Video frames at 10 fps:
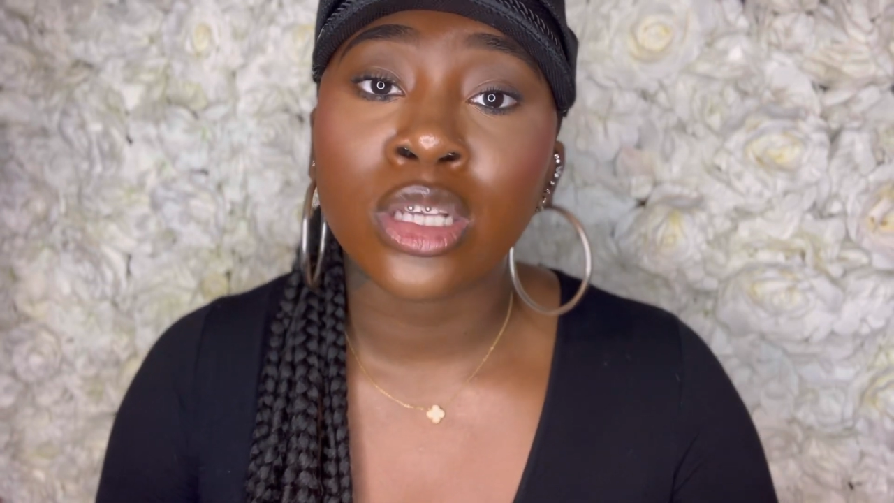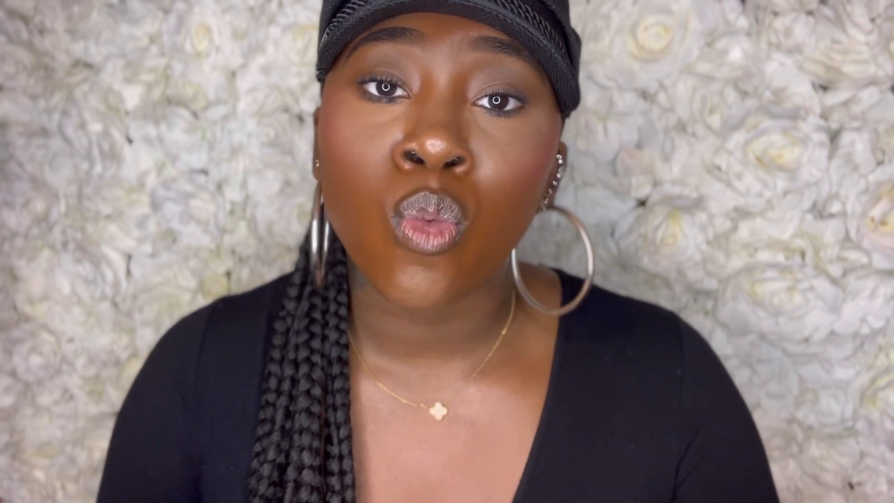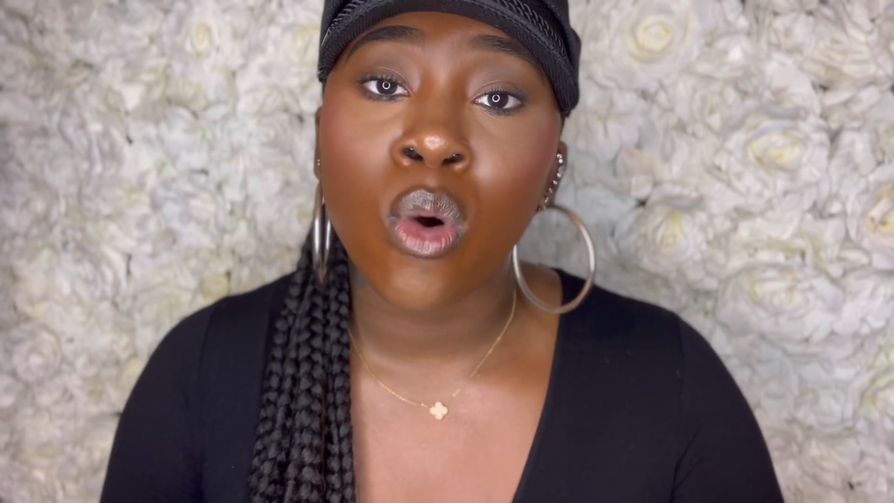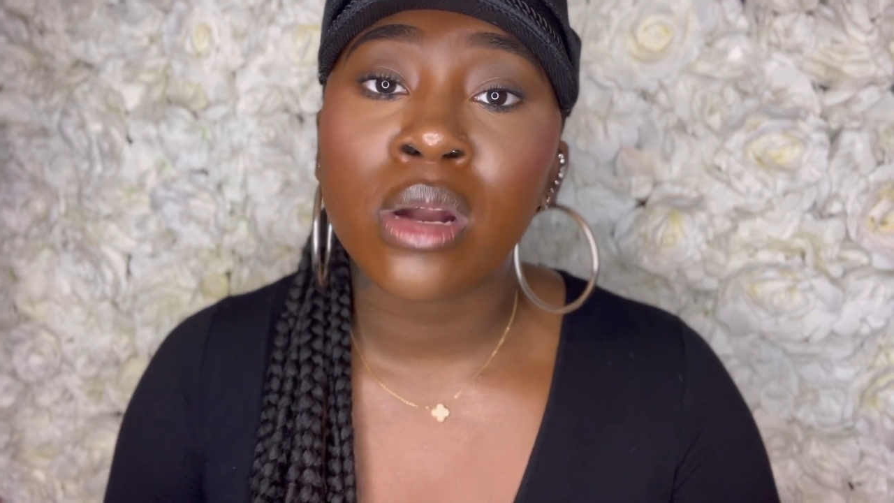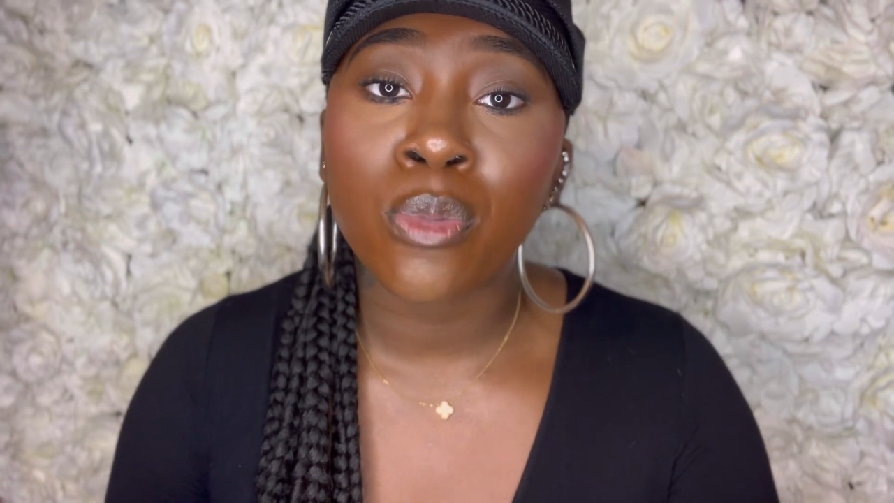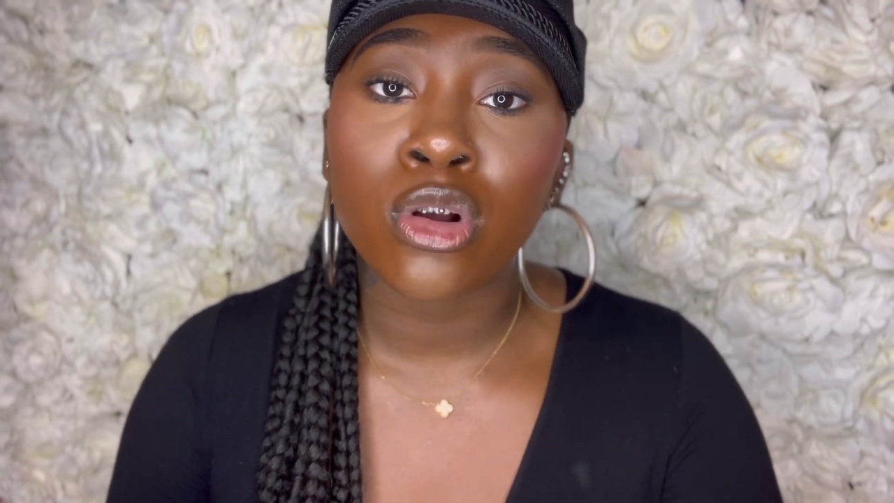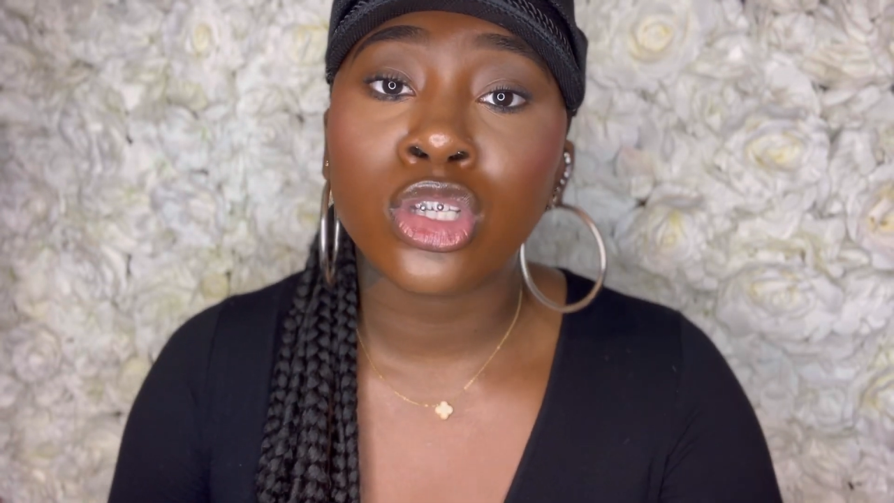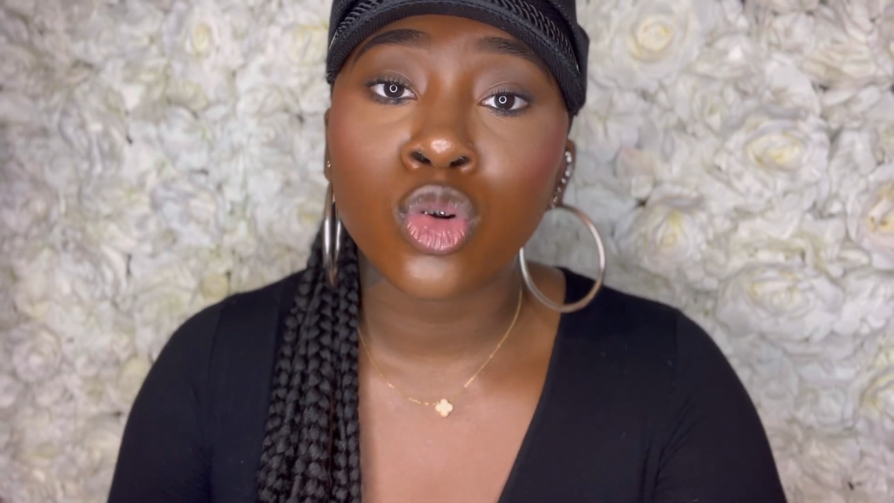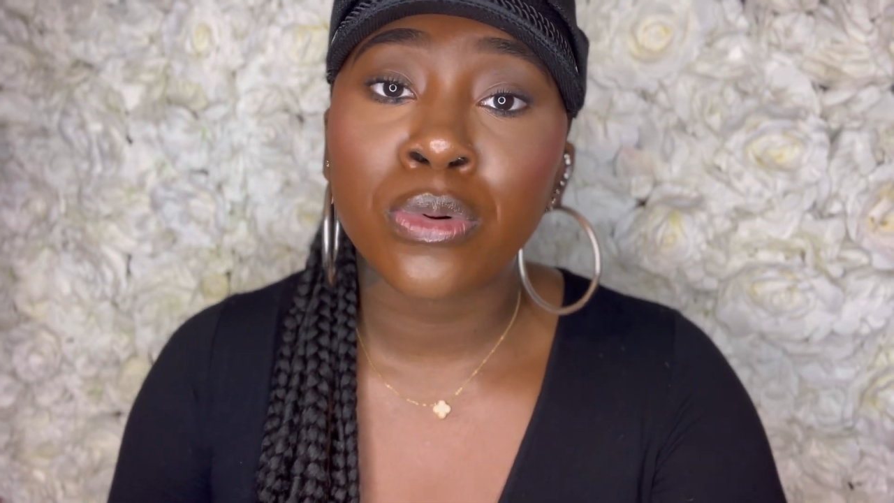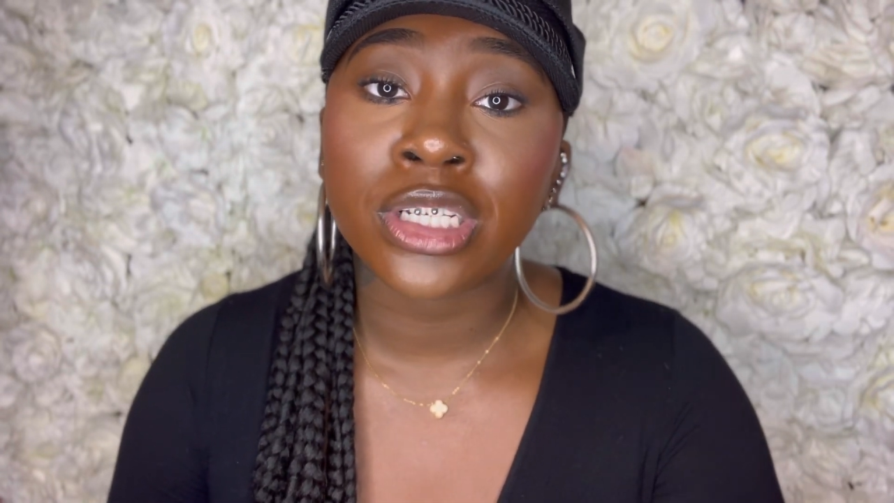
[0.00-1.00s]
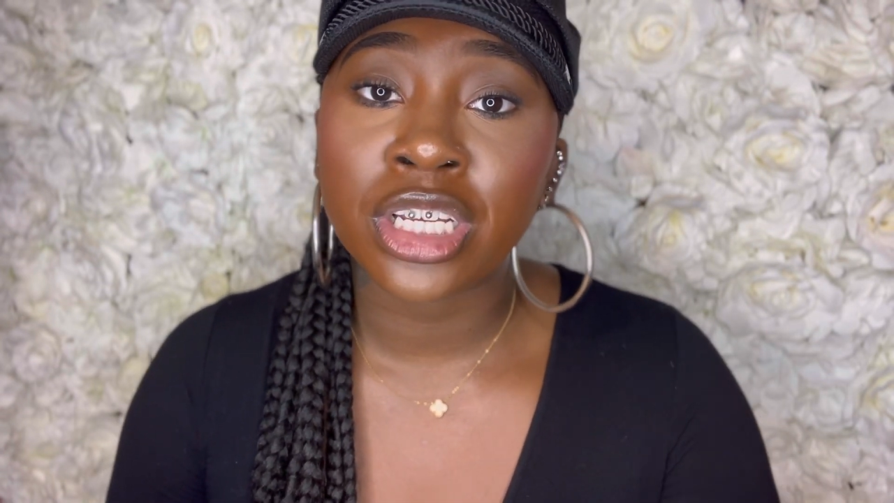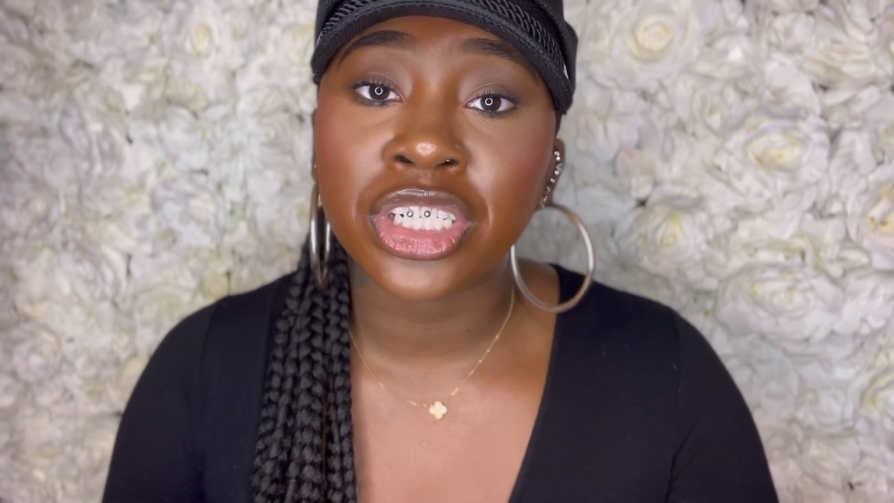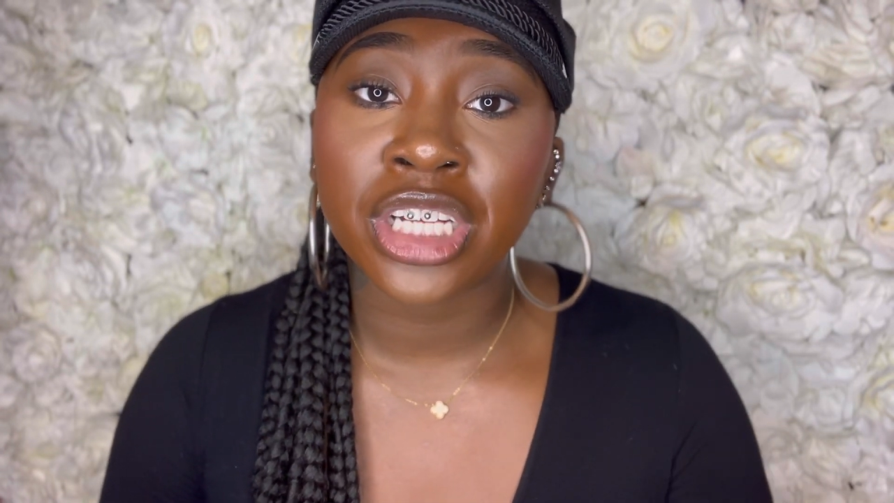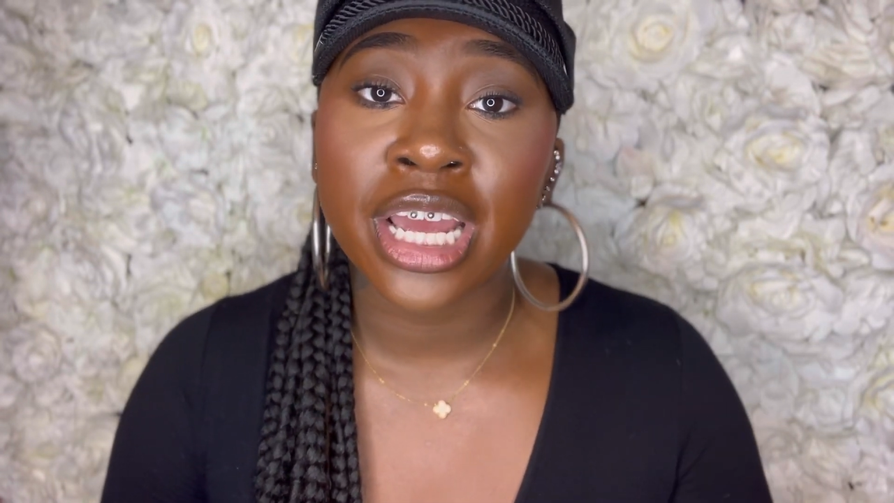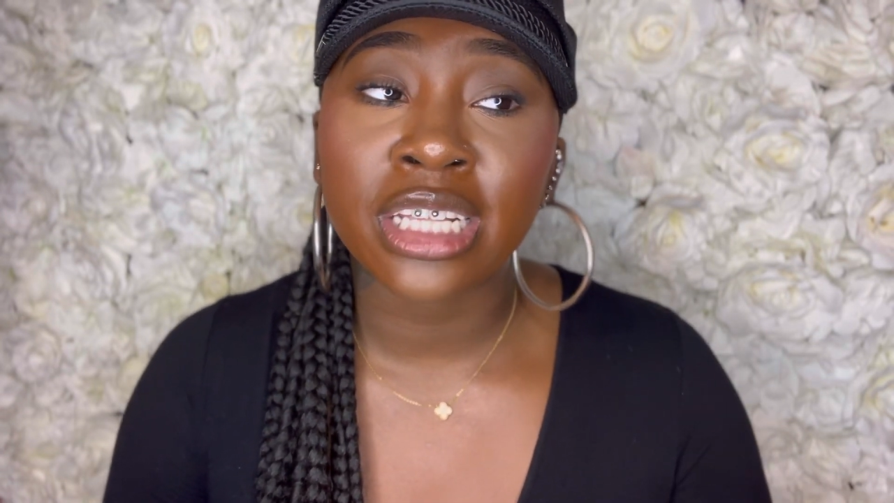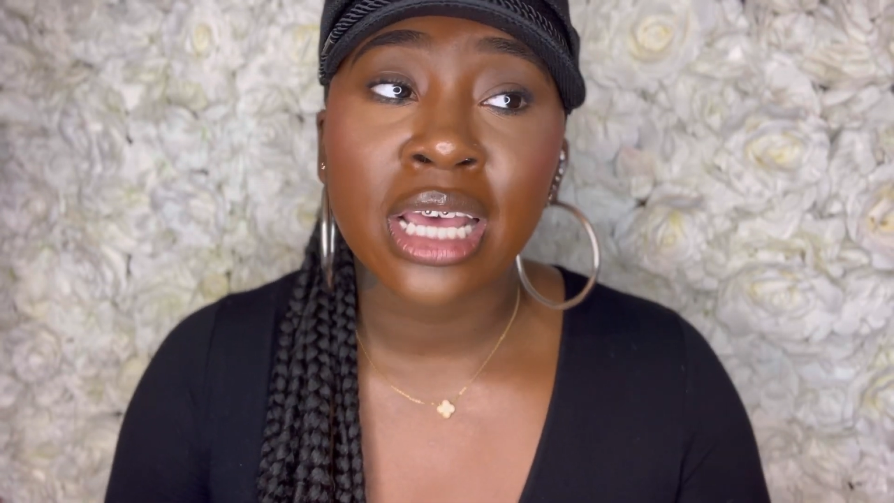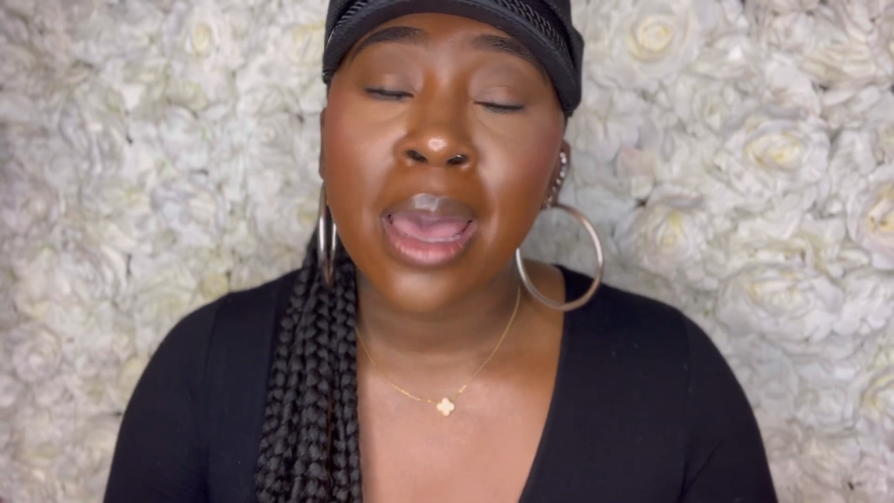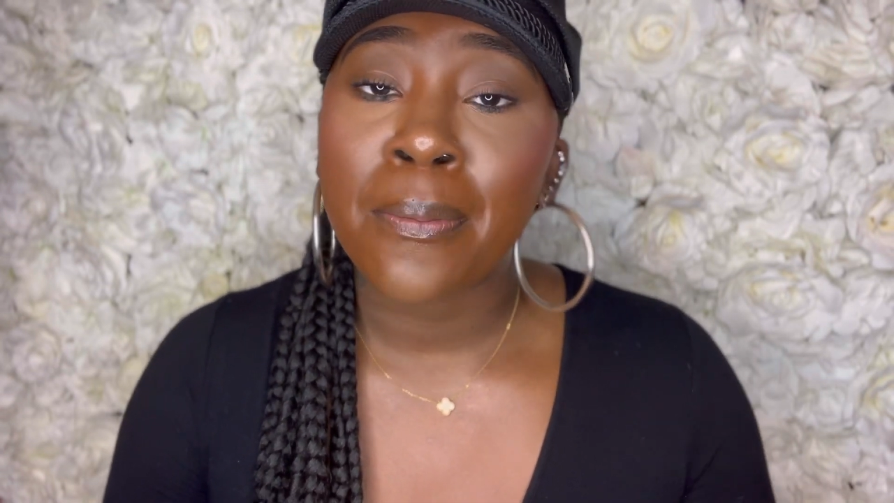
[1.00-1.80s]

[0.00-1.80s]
a 1.2% chance